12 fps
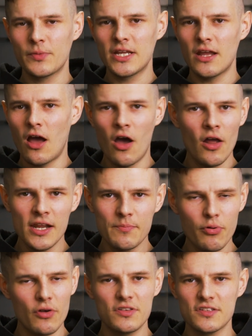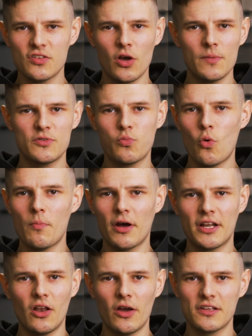the early prototypes worn by
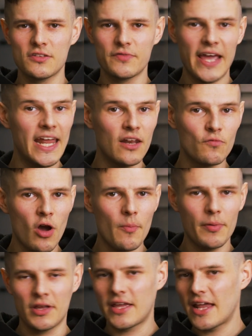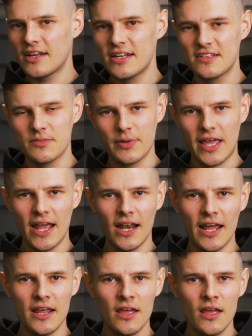the likes of Galen Rupp and Kenenisa
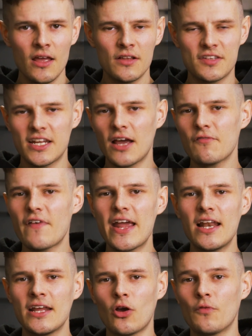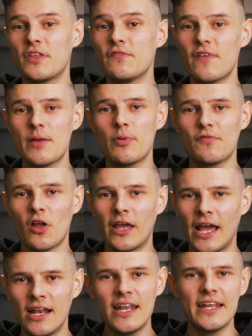Bekele, to the unveiling of the Vaporfly
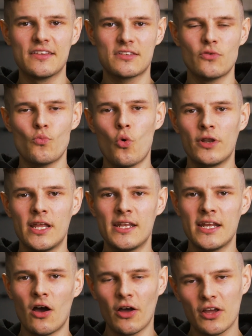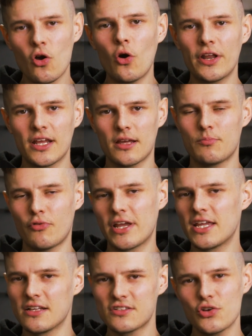Elite worn in the iconic
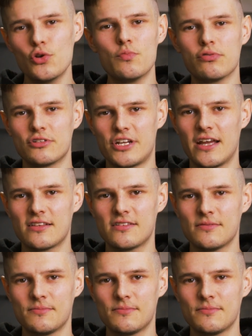Breaking 2 project.